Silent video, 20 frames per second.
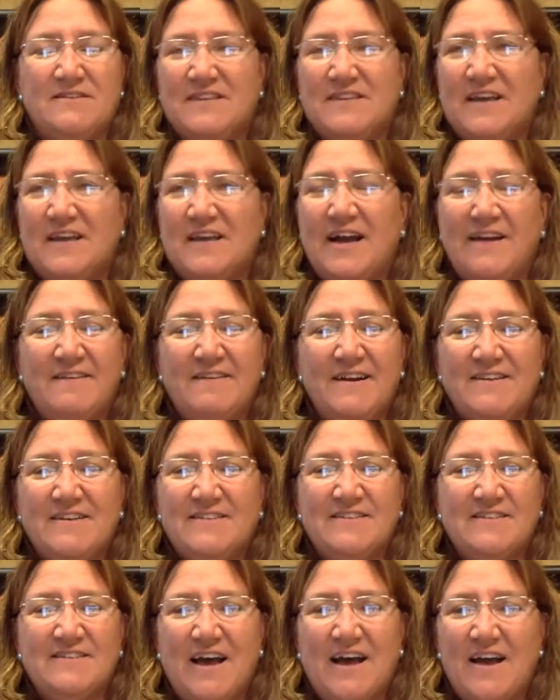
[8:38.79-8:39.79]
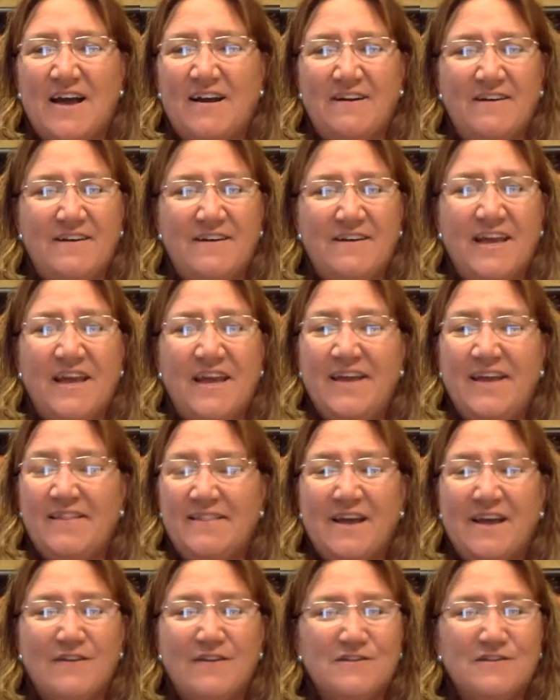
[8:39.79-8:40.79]
The IRS has hired
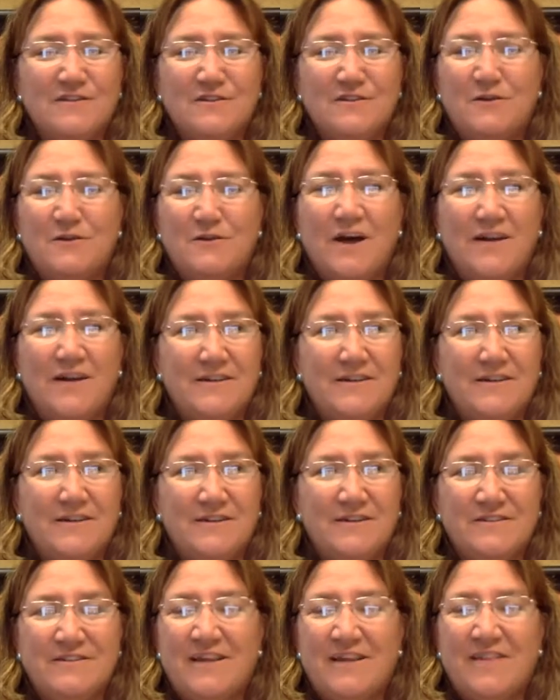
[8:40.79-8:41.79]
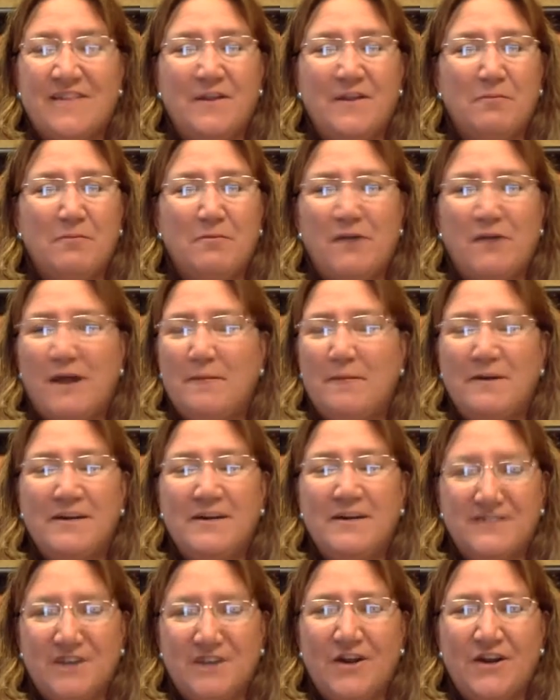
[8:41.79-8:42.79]
8,000 new auditors, and their
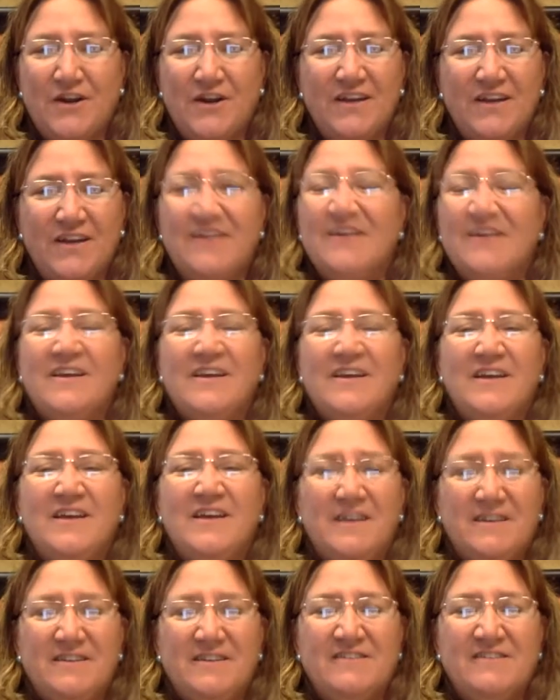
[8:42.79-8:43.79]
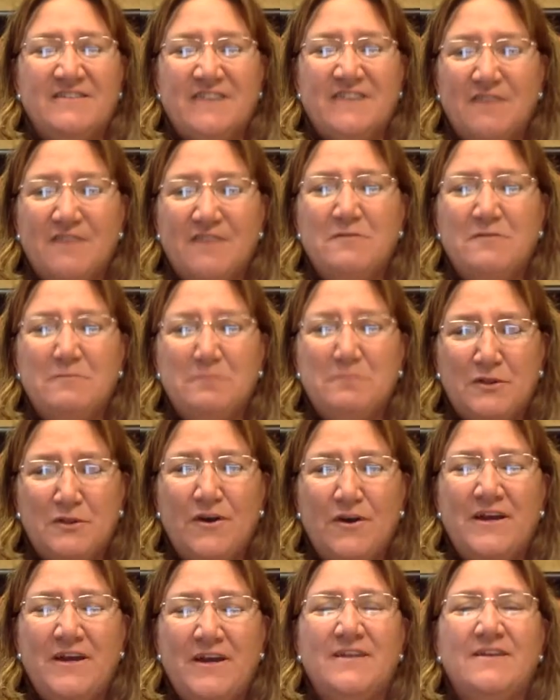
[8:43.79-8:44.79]
primary target is
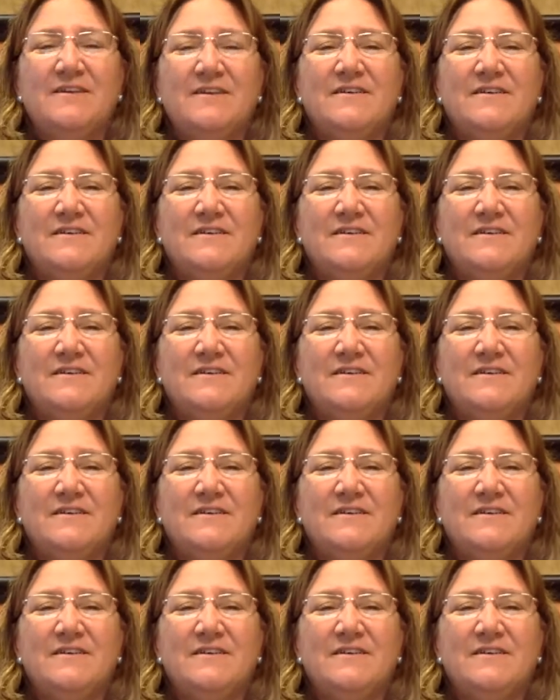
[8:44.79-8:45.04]
self-employed